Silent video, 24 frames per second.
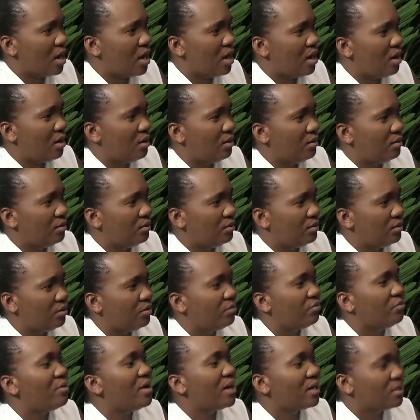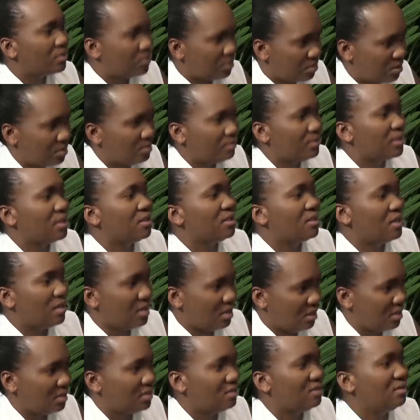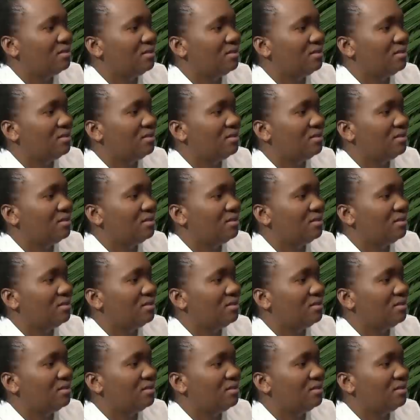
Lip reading: Wow, yeah. You've worked so much hard.